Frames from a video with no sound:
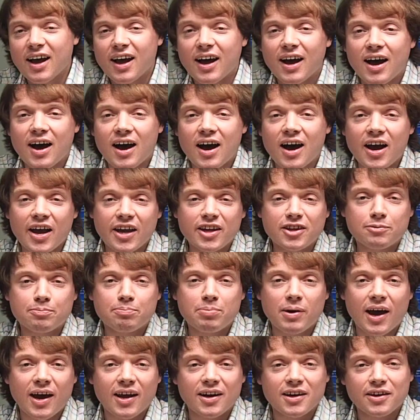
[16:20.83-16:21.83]
it's
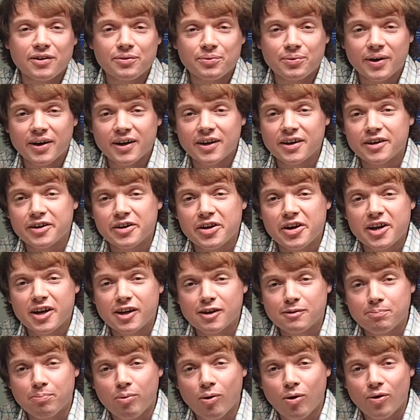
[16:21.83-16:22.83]
badly written, it's
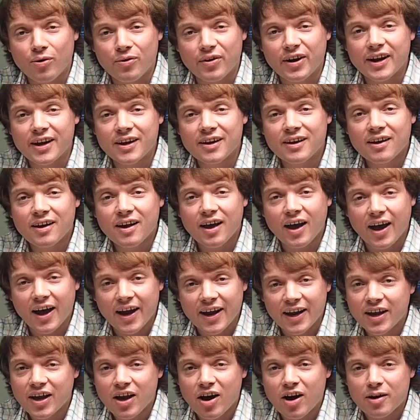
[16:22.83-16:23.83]
boring, I
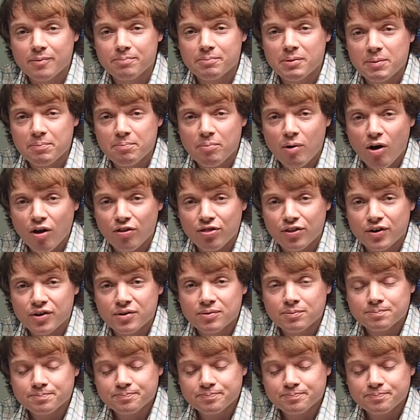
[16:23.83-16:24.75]
can't be bothered.